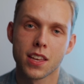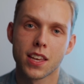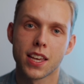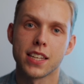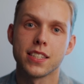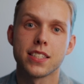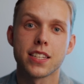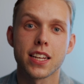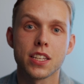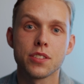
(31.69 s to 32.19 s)

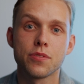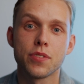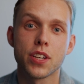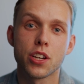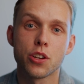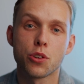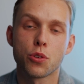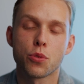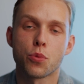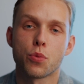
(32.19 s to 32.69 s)
In today's
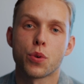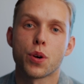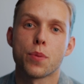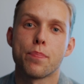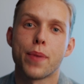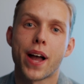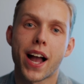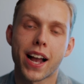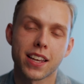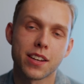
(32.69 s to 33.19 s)
video, we're
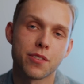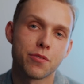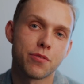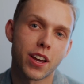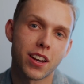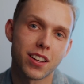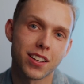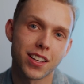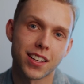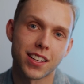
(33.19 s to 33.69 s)
back in
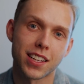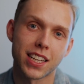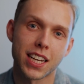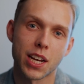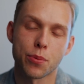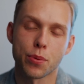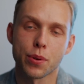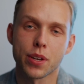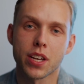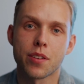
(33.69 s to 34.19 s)
Final Cut
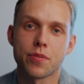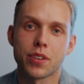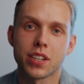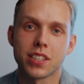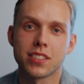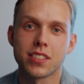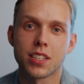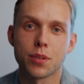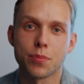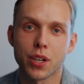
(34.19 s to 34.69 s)
and we're covering
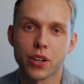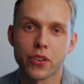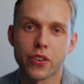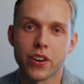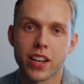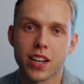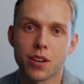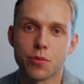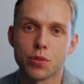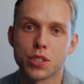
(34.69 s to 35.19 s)
Cinema
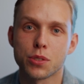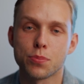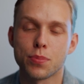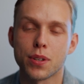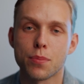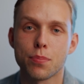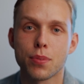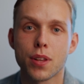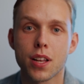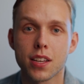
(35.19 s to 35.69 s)
Grade, which has been
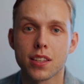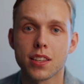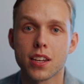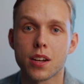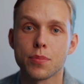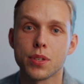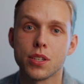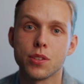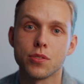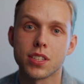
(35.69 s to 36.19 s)
a plugin that
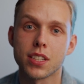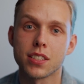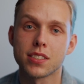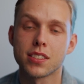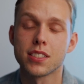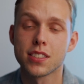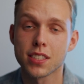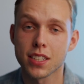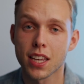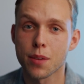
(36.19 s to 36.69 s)
I've been using
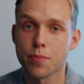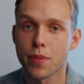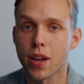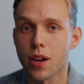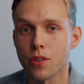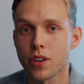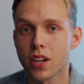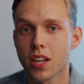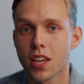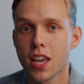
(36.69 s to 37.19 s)
since it came
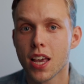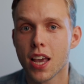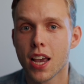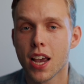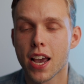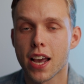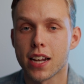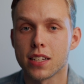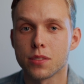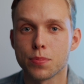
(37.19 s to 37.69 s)
out,
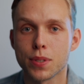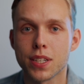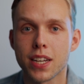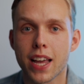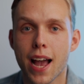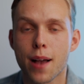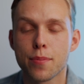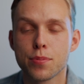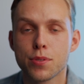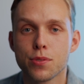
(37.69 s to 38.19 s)
and it's been an
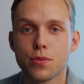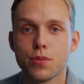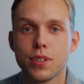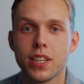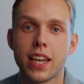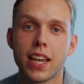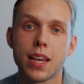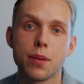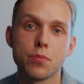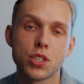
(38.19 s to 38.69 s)
absolute
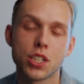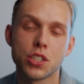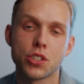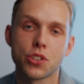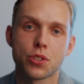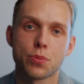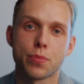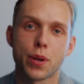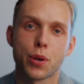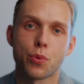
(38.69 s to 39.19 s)
game
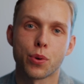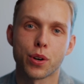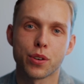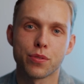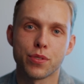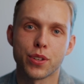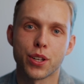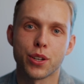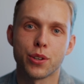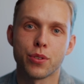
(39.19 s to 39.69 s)
changer to my
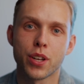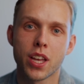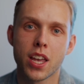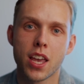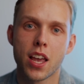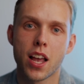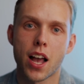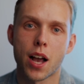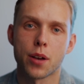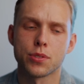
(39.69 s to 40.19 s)
workflow.
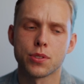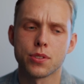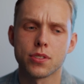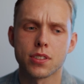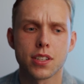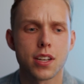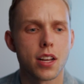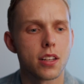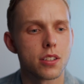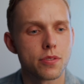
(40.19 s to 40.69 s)
I was
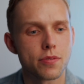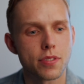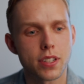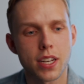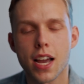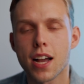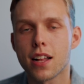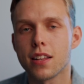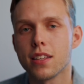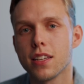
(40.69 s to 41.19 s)
using Color
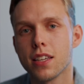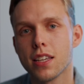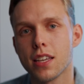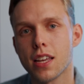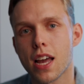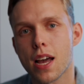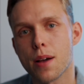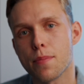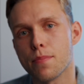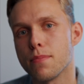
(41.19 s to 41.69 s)
Finale,
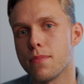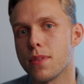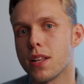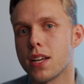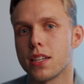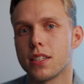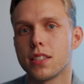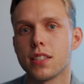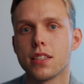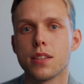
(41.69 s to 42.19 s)

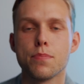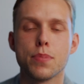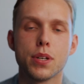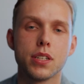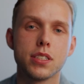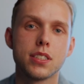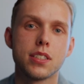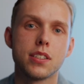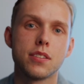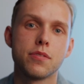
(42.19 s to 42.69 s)
MLUT, and the
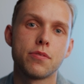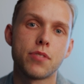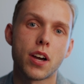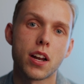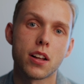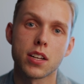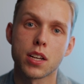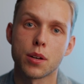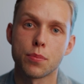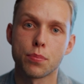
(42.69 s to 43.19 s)
built-in
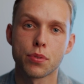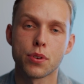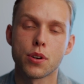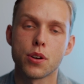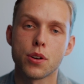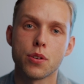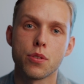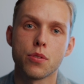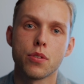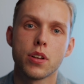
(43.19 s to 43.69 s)
Final Cut
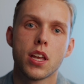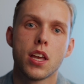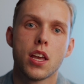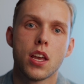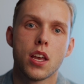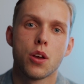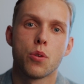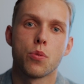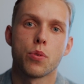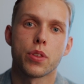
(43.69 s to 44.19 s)
Pro
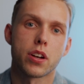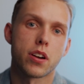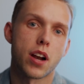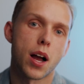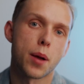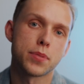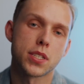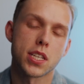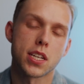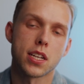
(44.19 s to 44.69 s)
with their
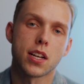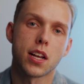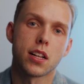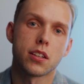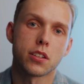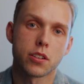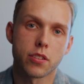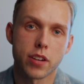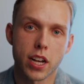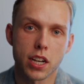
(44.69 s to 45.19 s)
updated
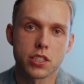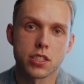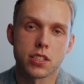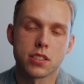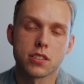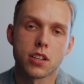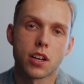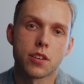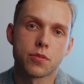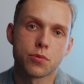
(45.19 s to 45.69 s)
color correction
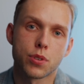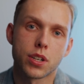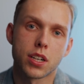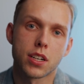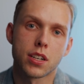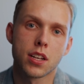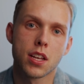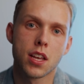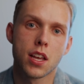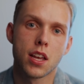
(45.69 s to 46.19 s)
software,